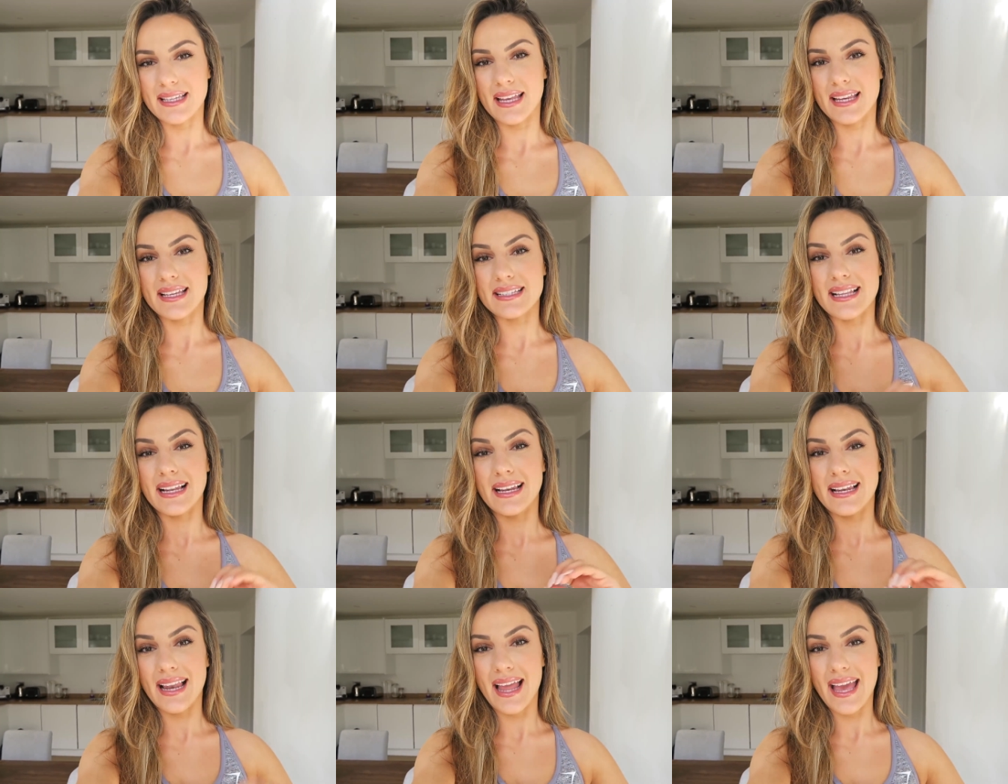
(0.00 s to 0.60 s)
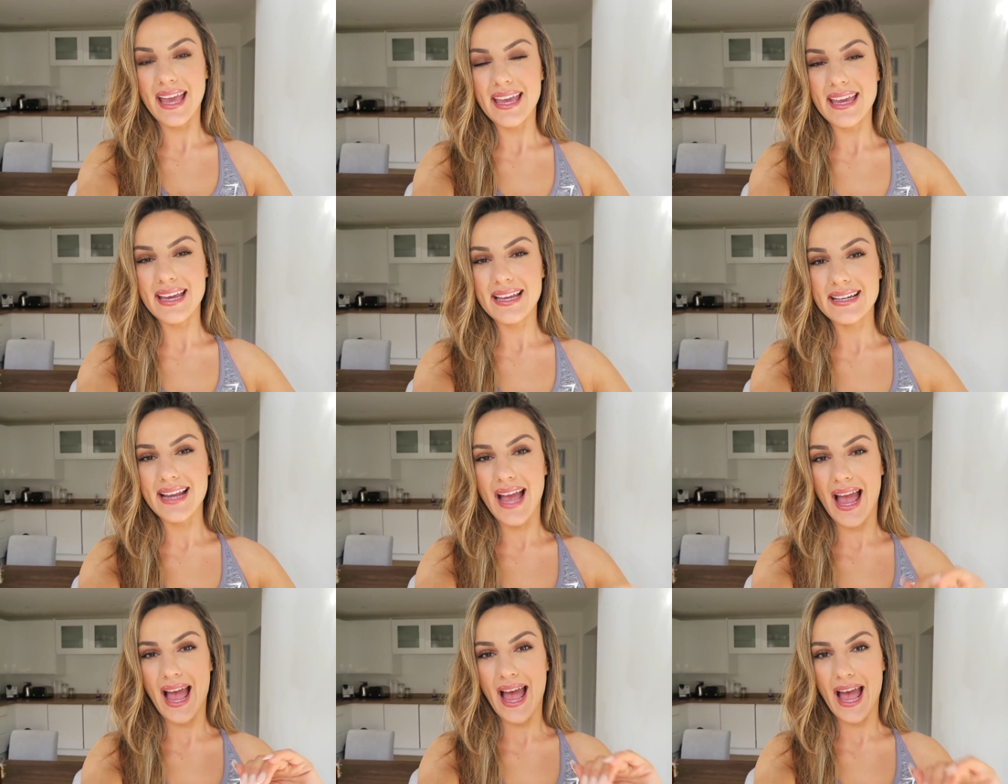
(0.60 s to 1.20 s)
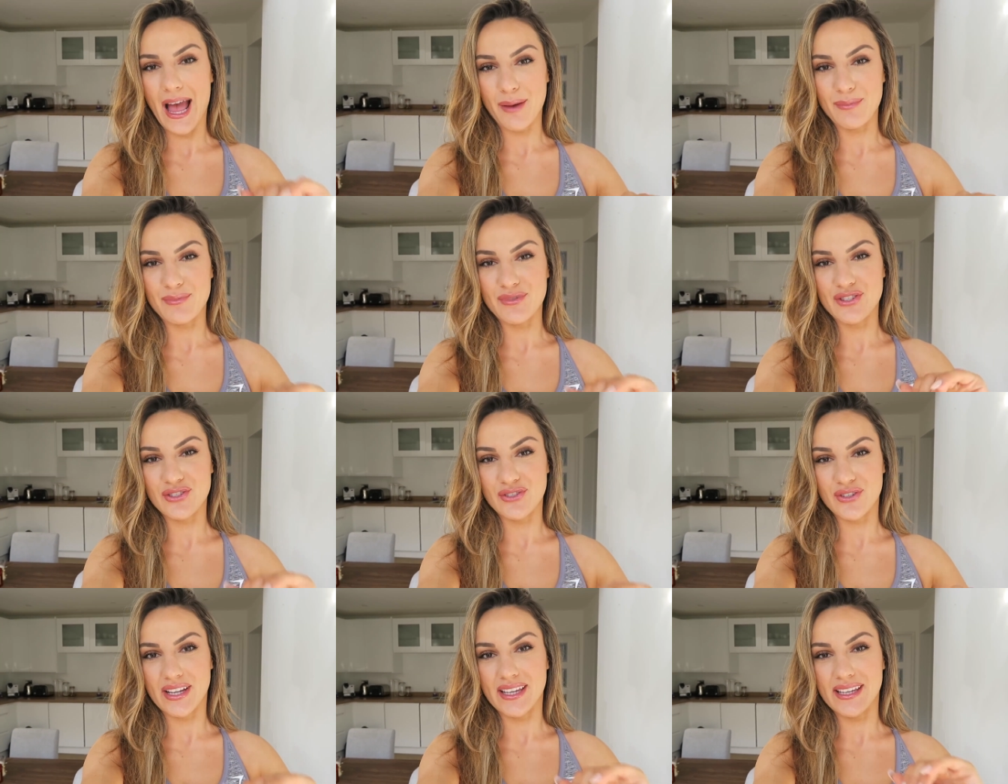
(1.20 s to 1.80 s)
It is laying
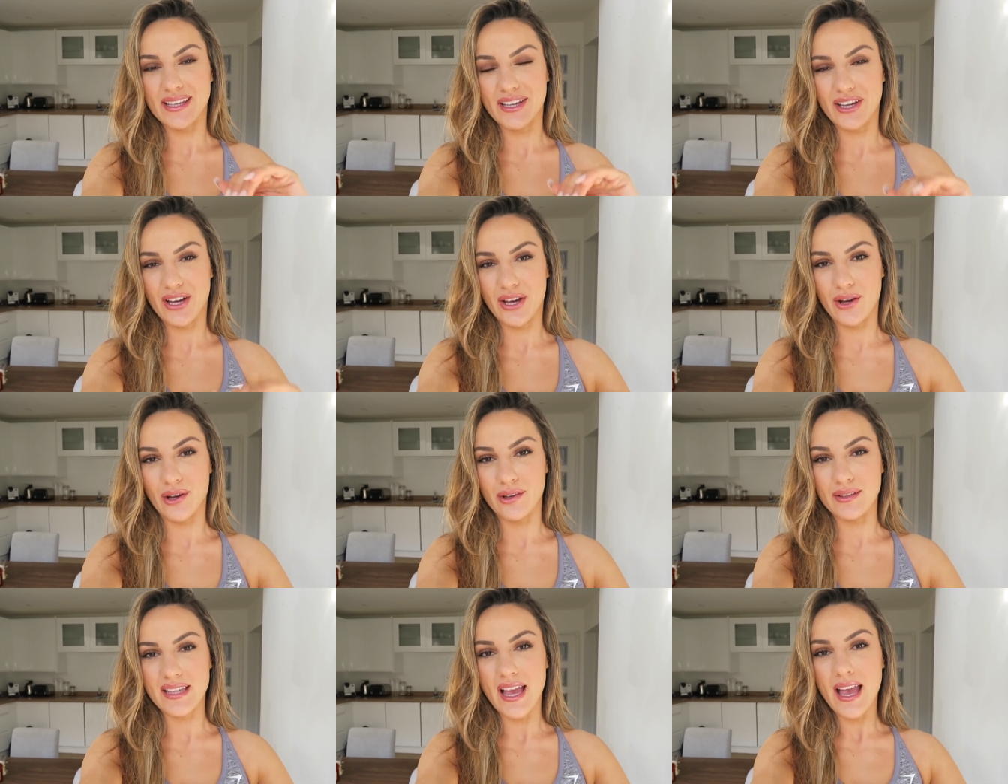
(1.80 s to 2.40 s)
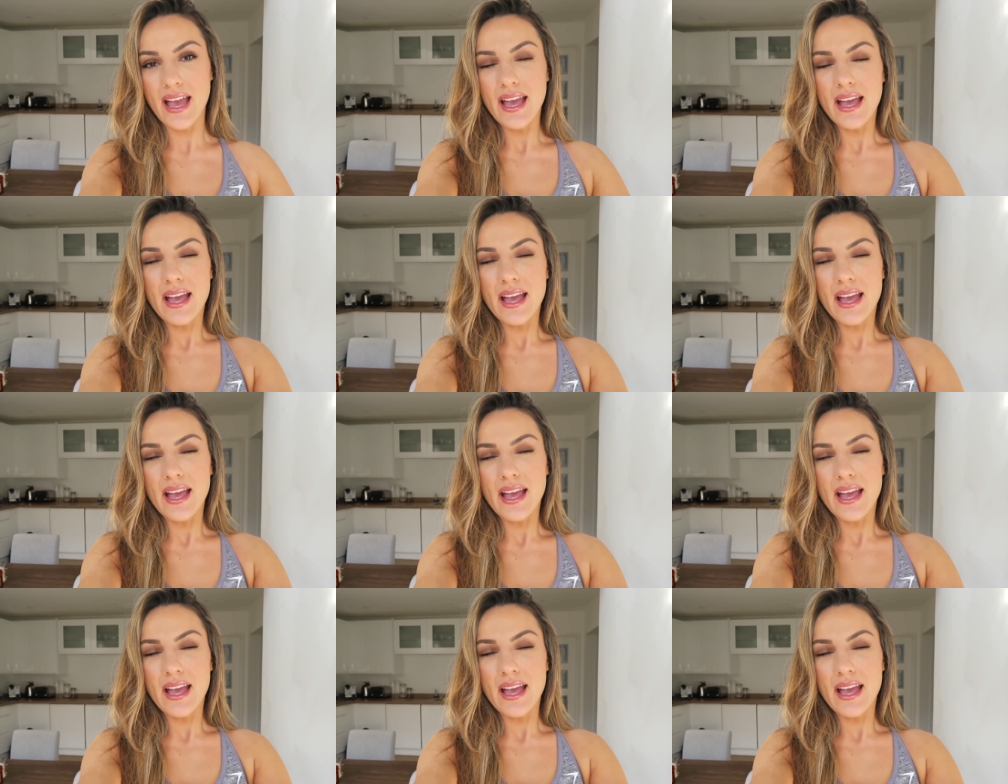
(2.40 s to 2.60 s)
hamstring curls.